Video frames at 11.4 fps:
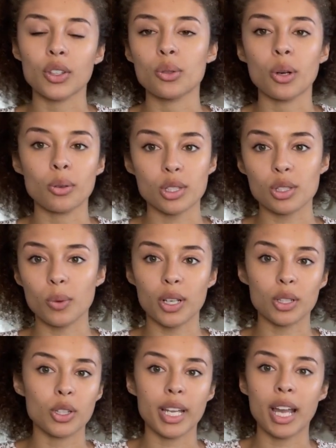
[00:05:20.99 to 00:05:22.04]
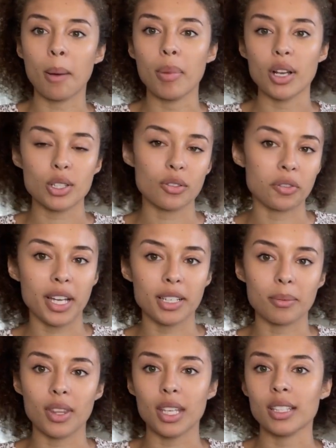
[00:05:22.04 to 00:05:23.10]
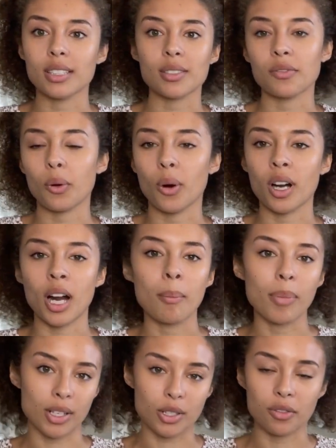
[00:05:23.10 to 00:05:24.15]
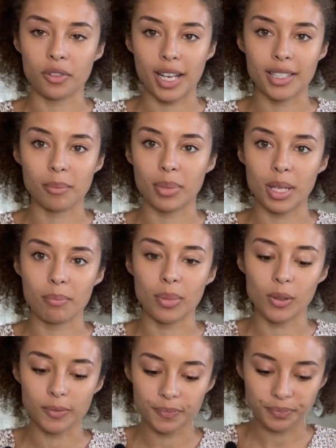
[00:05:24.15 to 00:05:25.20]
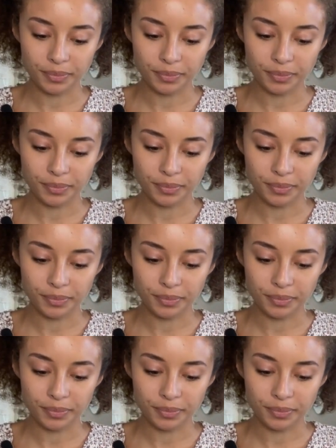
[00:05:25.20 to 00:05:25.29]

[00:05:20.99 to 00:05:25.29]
You don't just want to create a bunch of random things for a bunch of random people.